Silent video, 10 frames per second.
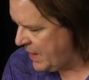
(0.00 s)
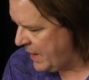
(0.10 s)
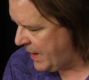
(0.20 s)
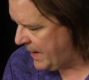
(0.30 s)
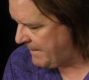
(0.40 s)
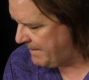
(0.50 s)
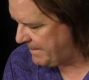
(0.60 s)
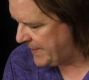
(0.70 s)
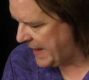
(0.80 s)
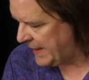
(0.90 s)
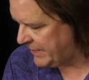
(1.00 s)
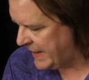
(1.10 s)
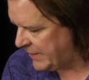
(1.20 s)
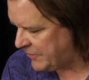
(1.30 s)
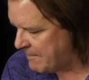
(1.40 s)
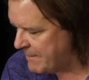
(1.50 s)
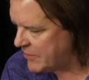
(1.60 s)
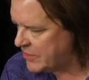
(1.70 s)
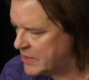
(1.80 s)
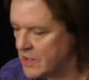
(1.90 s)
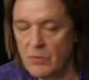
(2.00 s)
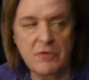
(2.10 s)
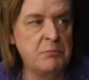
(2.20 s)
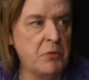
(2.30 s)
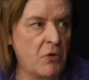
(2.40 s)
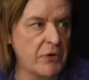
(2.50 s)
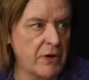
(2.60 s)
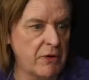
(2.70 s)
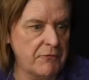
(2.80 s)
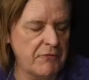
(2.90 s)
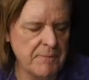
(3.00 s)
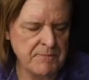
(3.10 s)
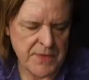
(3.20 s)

Um, and it's a method that was born of